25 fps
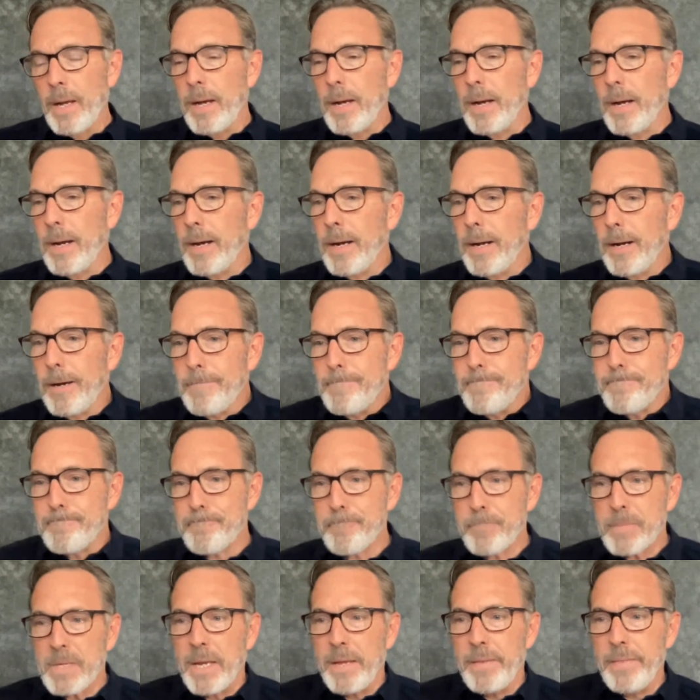
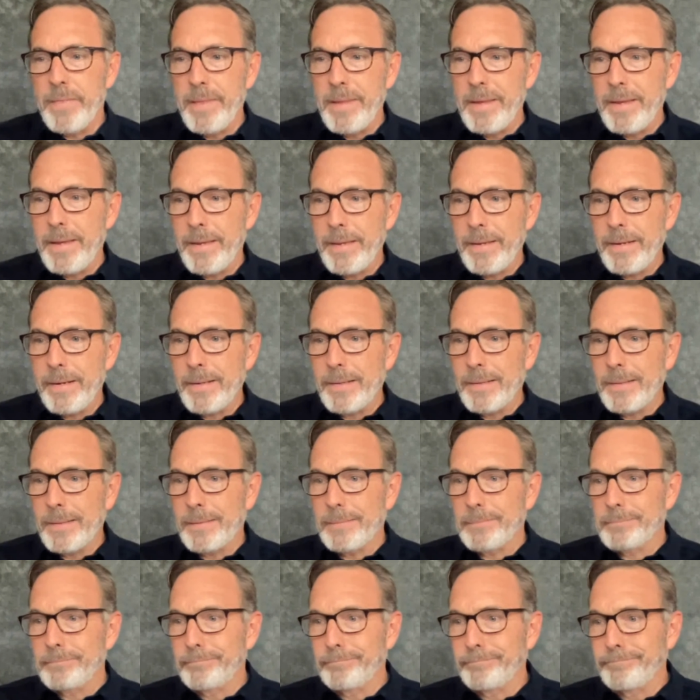And then
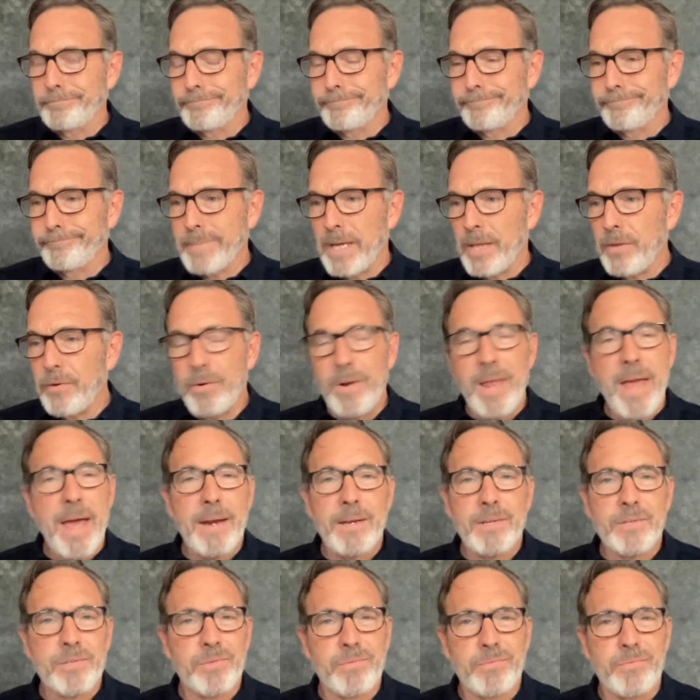other than
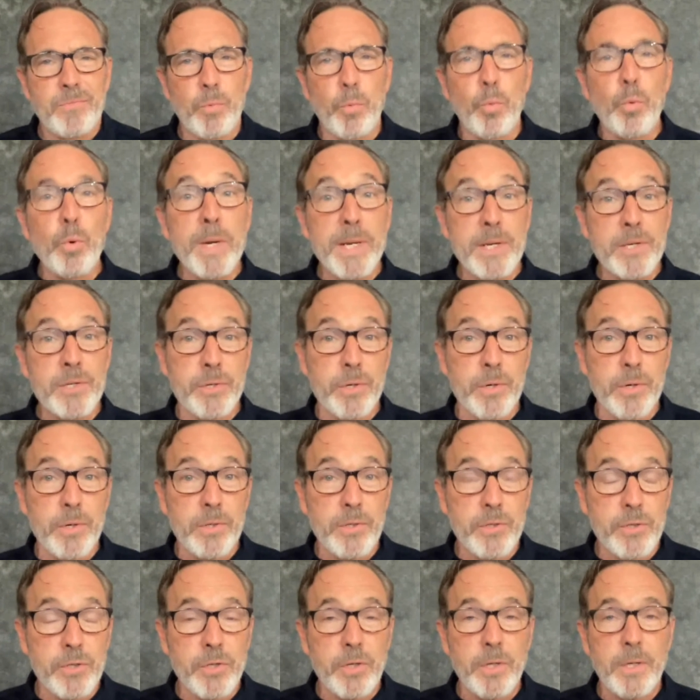that is
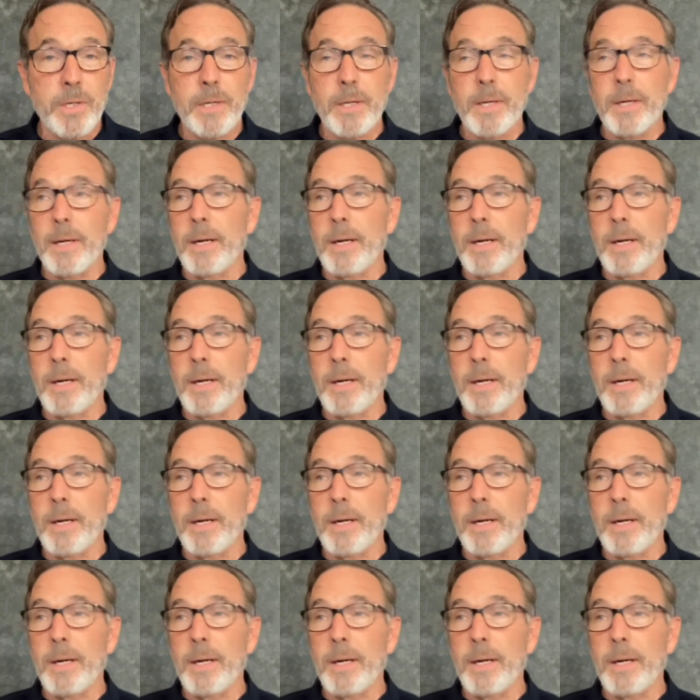research.